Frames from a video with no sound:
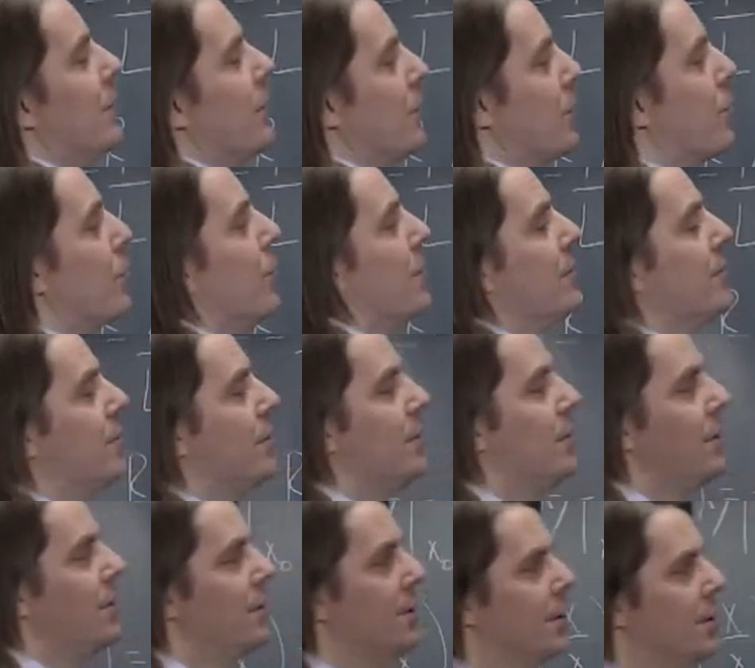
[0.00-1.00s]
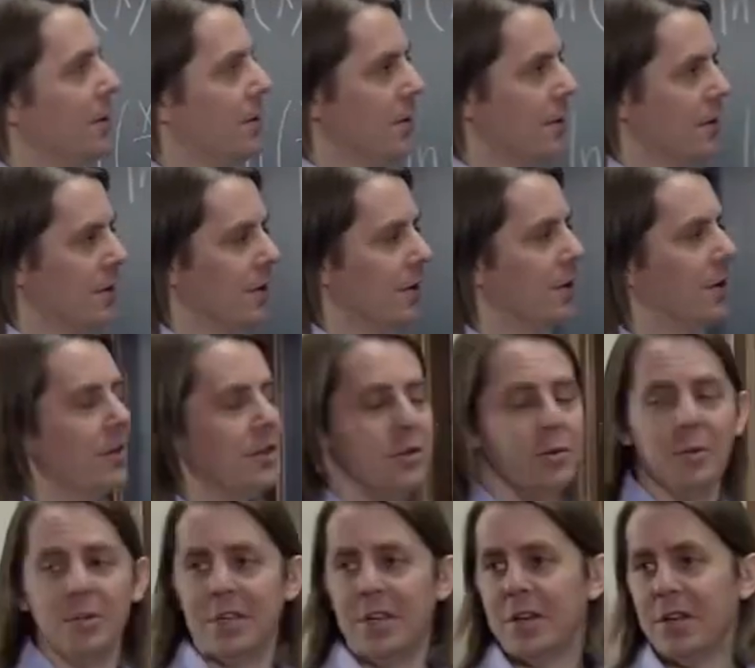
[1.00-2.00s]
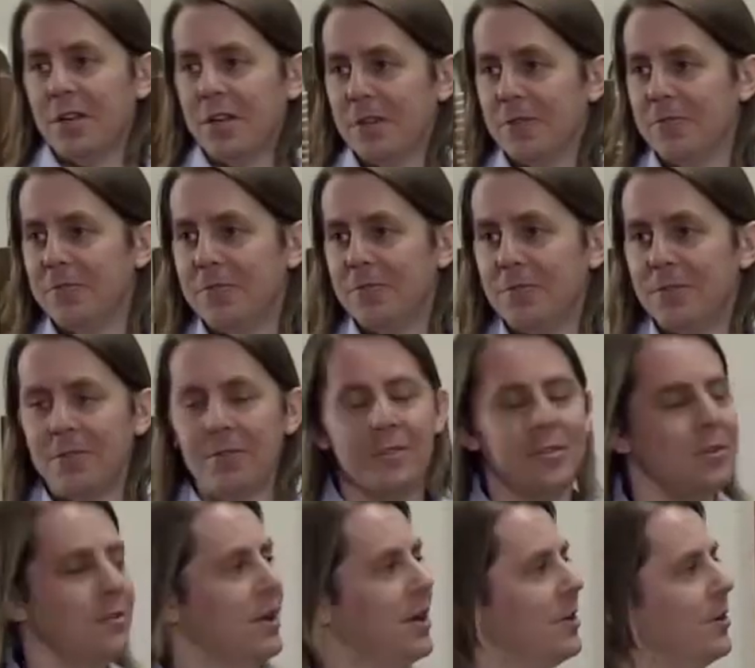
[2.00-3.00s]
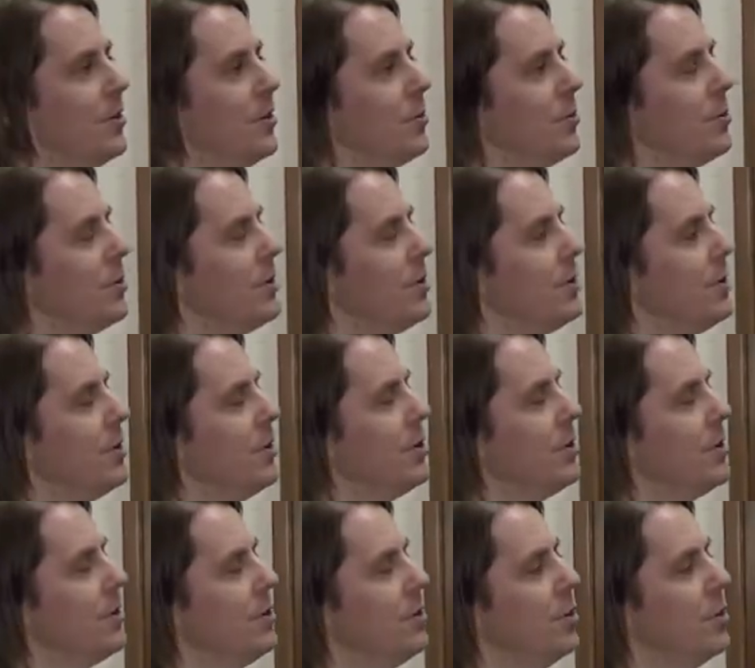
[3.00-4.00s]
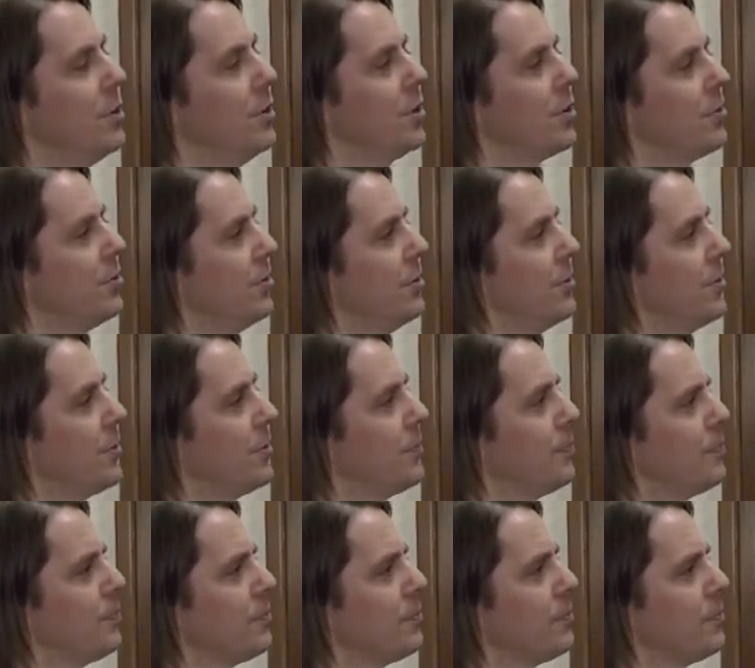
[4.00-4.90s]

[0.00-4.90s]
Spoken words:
the current that you would get if you had no inductor in there.